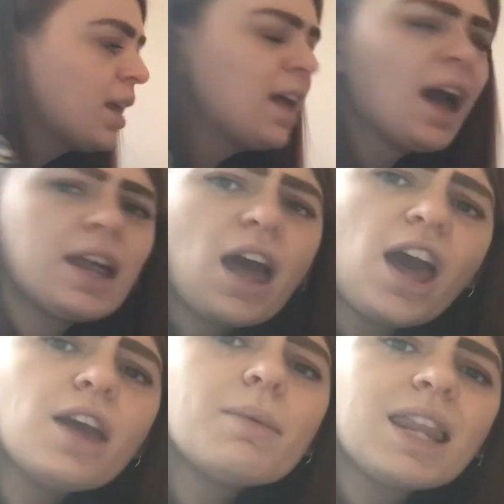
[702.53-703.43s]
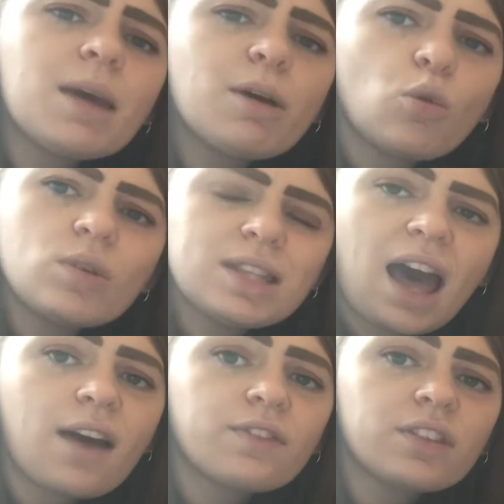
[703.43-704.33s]
And how many am I going to
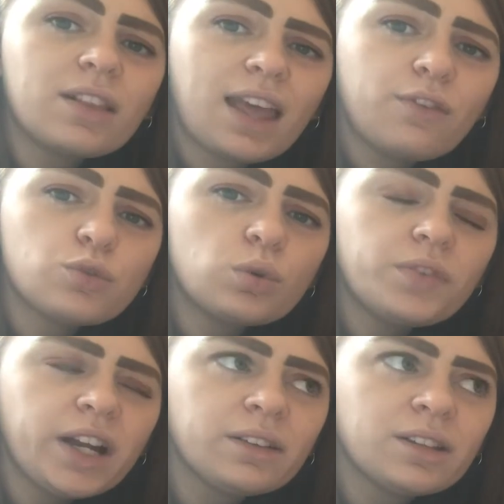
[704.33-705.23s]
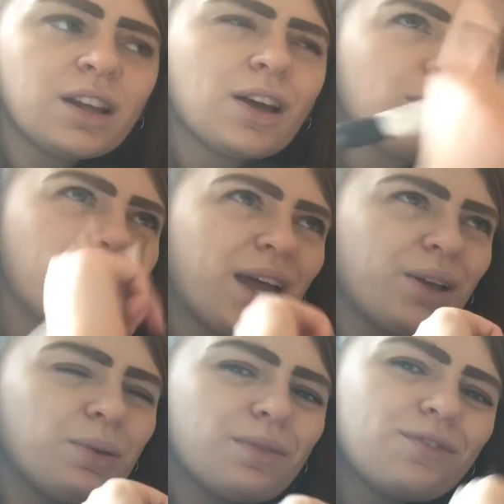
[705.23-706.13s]
have left over?
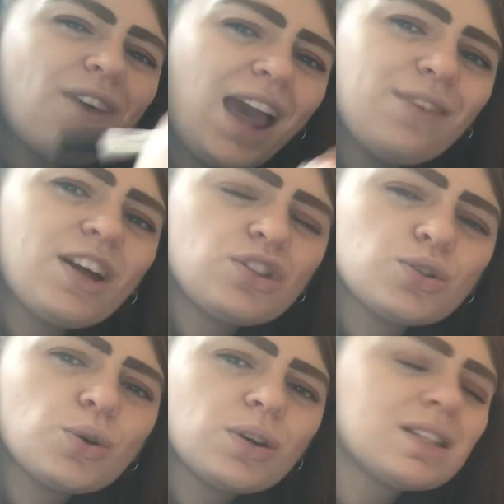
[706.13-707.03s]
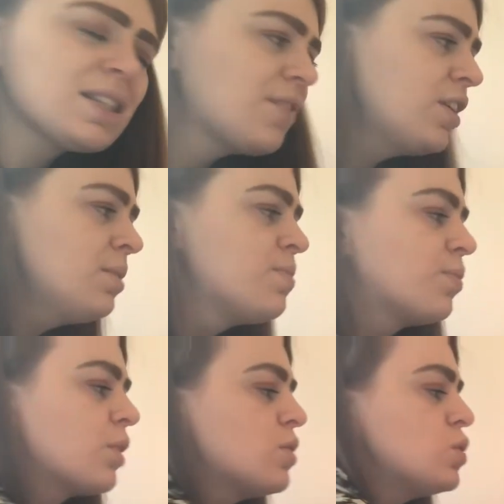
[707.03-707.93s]
Well, 5 add 2 is 7,
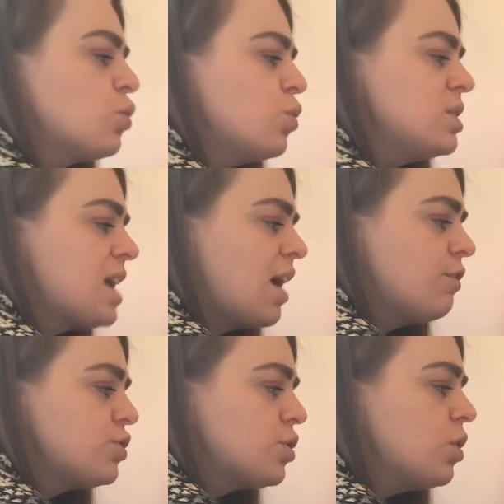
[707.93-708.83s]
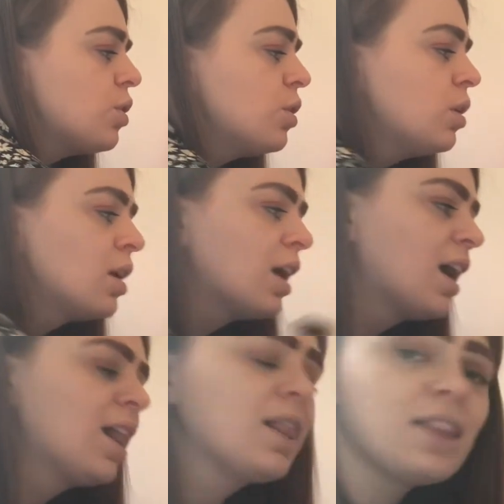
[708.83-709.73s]
so I'm going to have 2
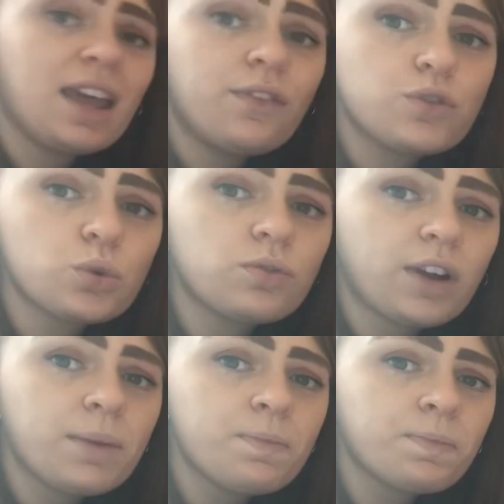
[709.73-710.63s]
left over.